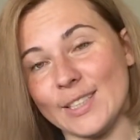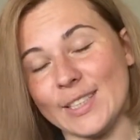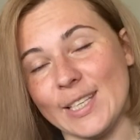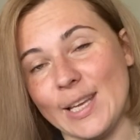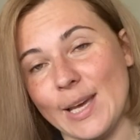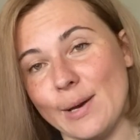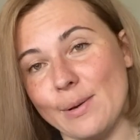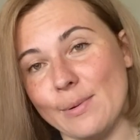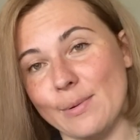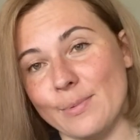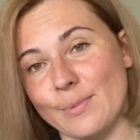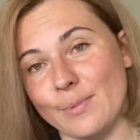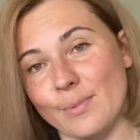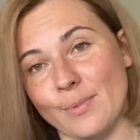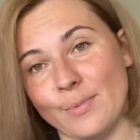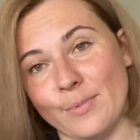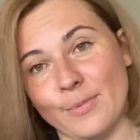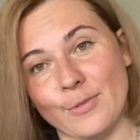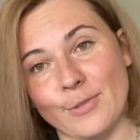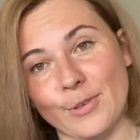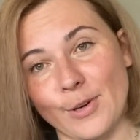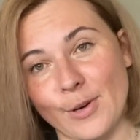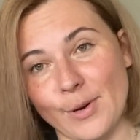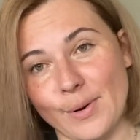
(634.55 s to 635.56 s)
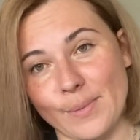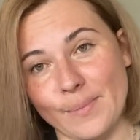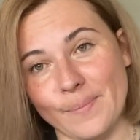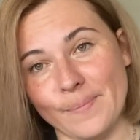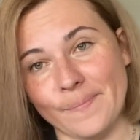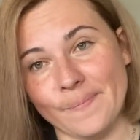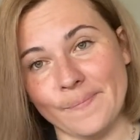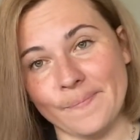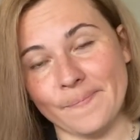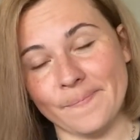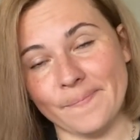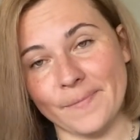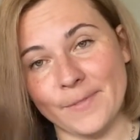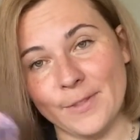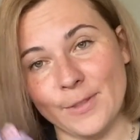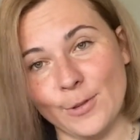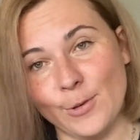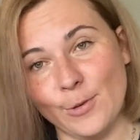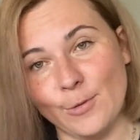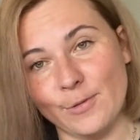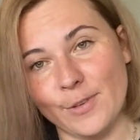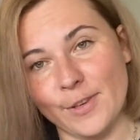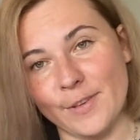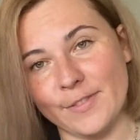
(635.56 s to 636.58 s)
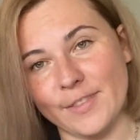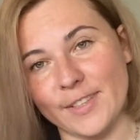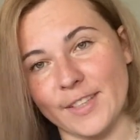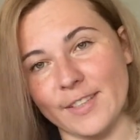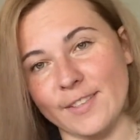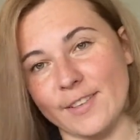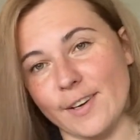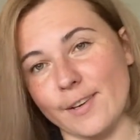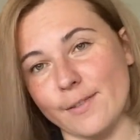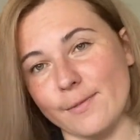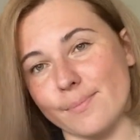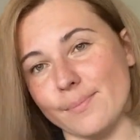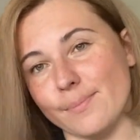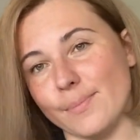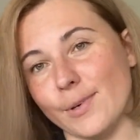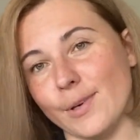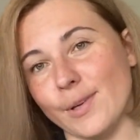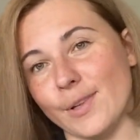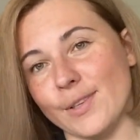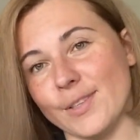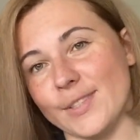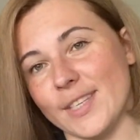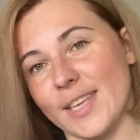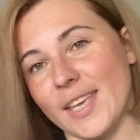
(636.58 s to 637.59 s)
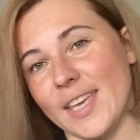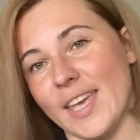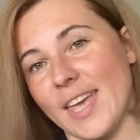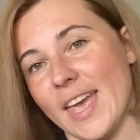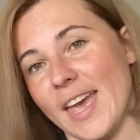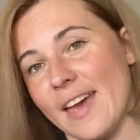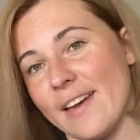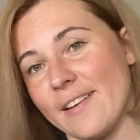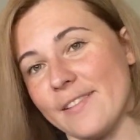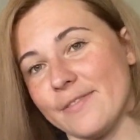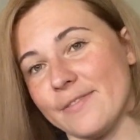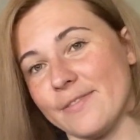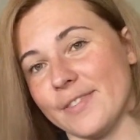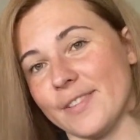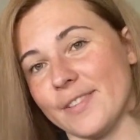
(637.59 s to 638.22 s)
Now from 250 gram balls I have